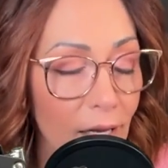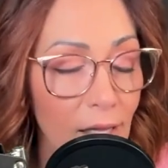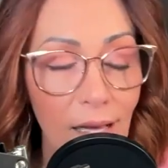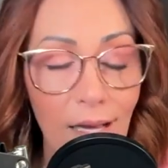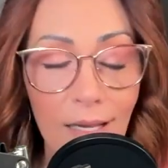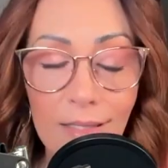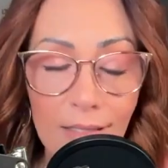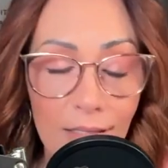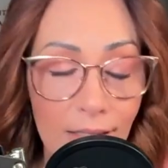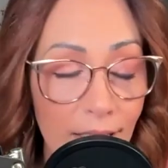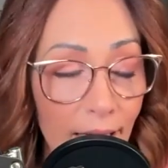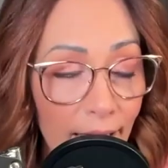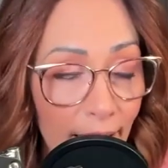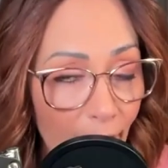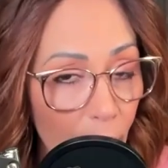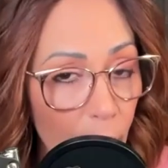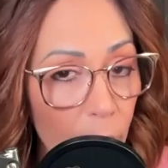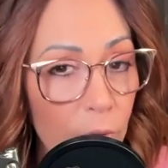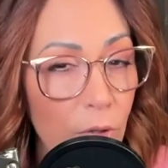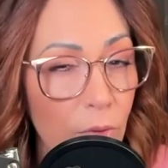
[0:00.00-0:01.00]
class, is going to
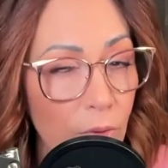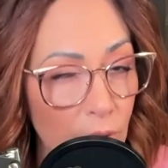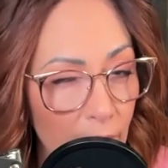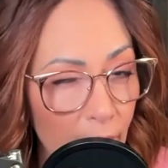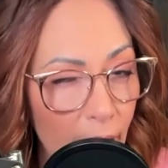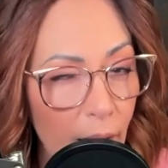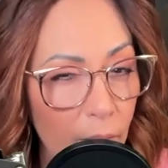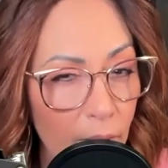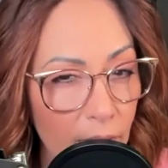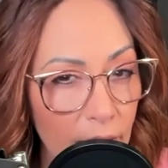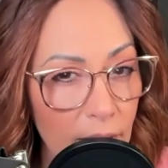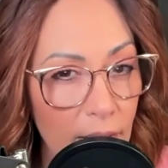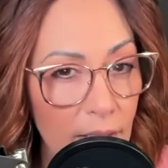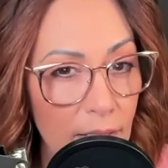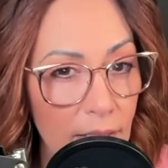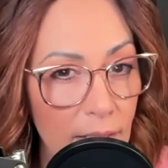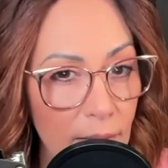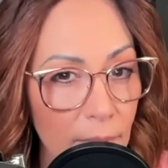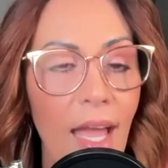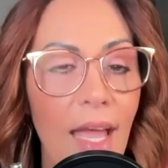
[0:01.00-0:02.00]
help you a lot with this.